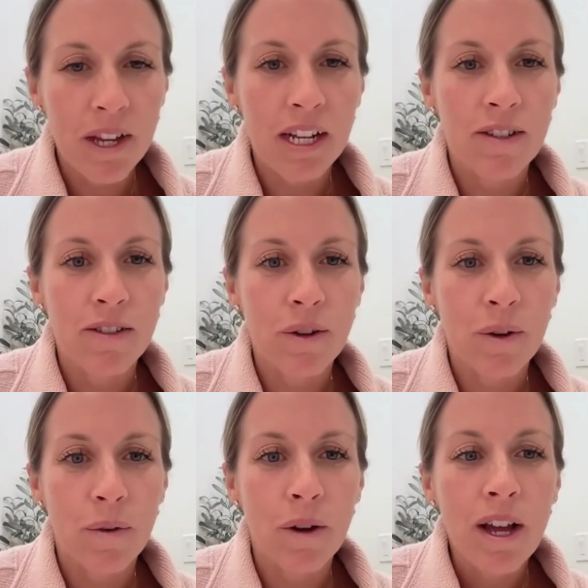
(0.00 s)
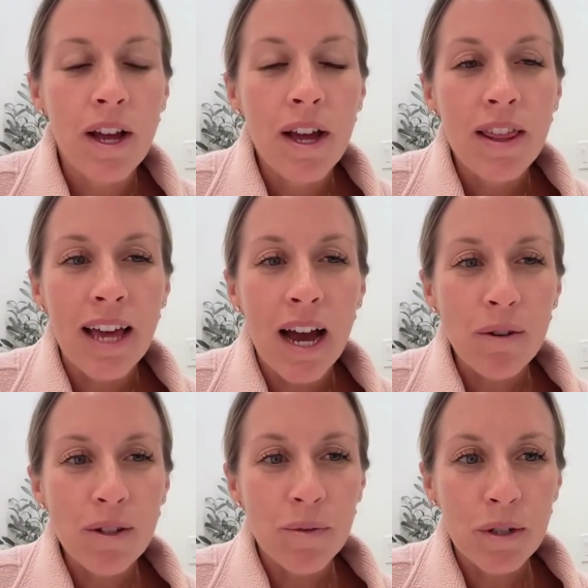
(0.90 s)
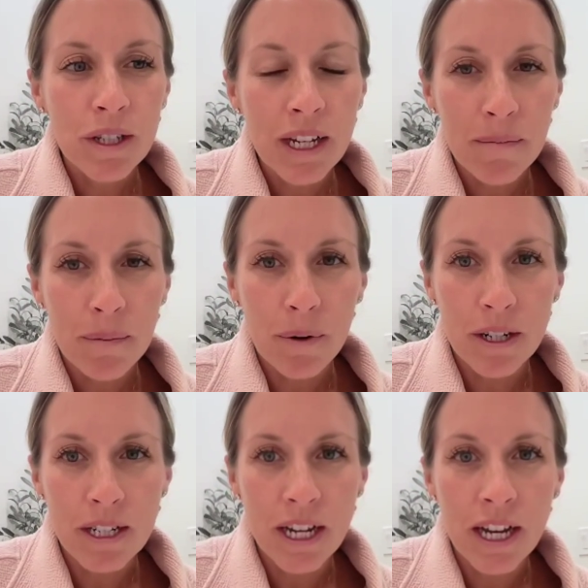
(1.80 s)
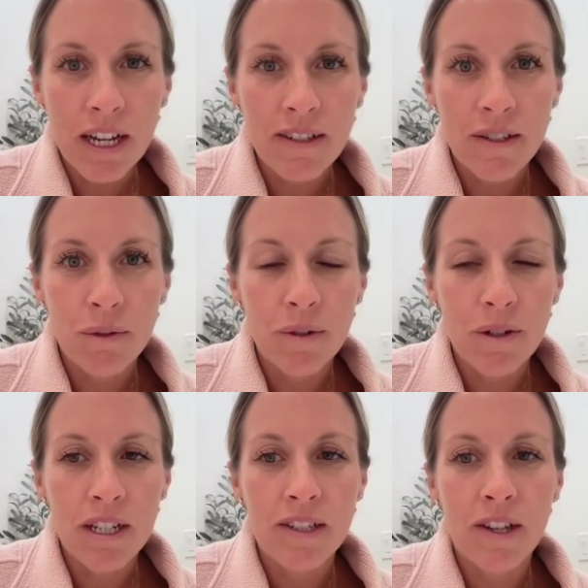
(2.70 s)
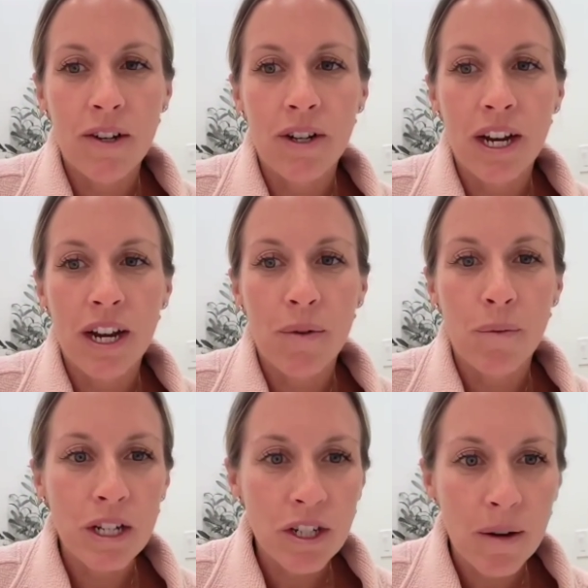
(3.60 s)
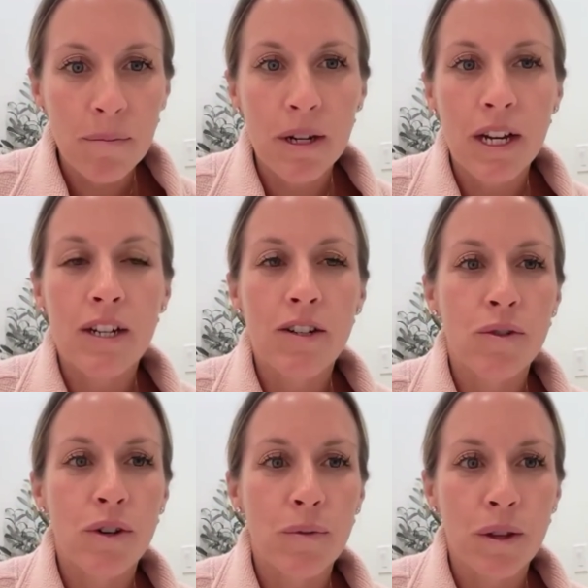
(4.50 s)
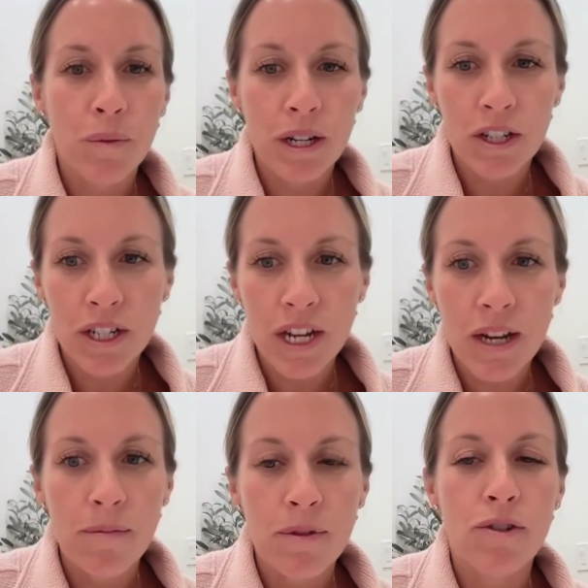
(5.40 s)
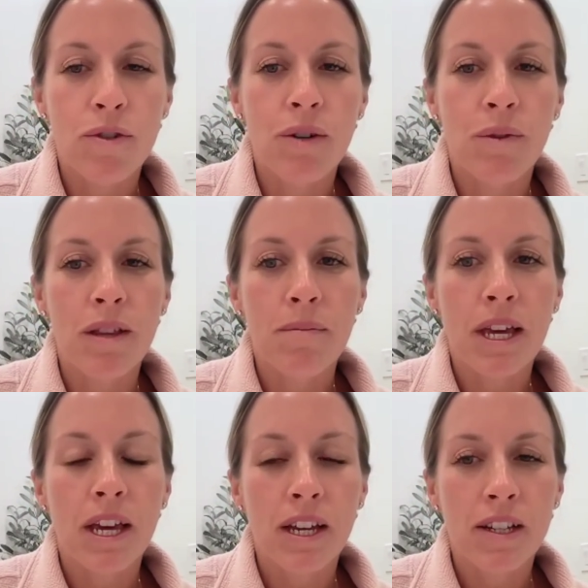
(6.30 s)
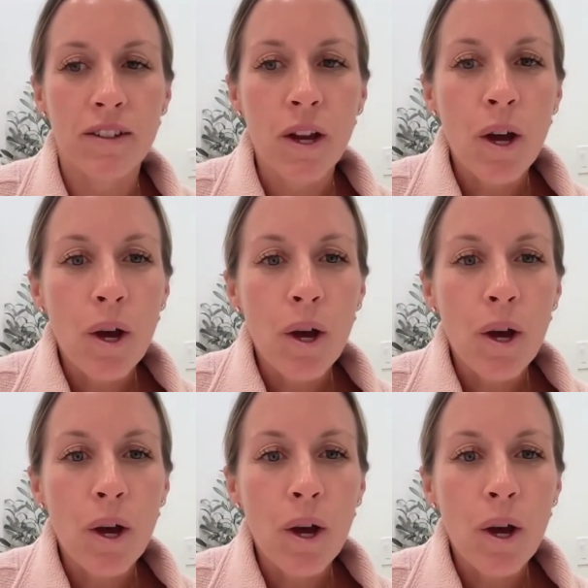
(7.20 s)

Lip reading: And so that was really important to us as we were considering which company to join with, which team to join with, because